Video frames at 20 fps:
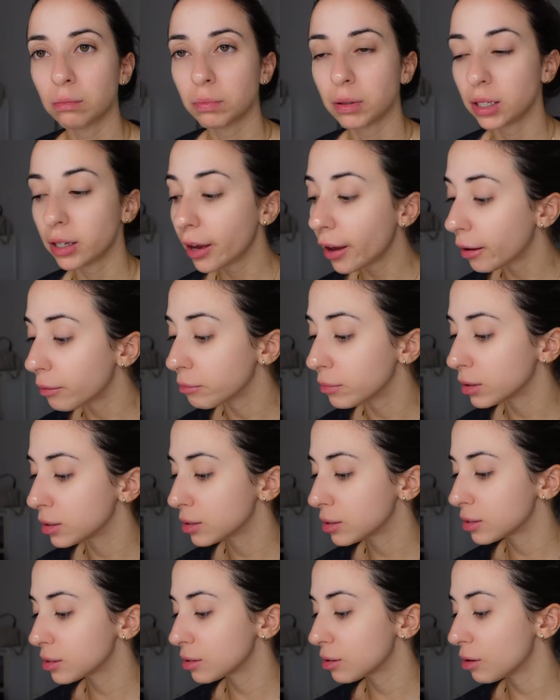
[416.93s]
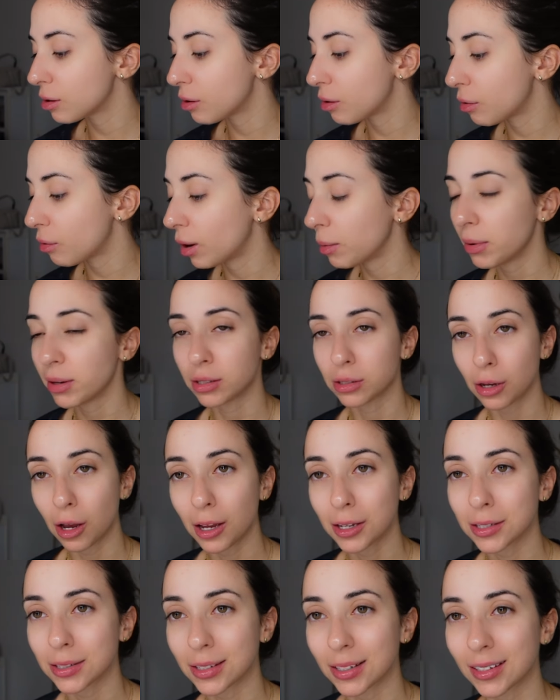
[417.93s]
p.m so I'm
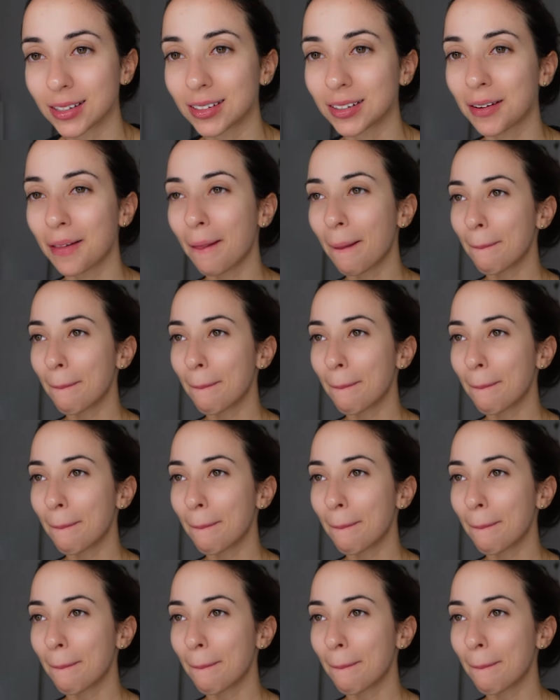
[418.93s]
exhausted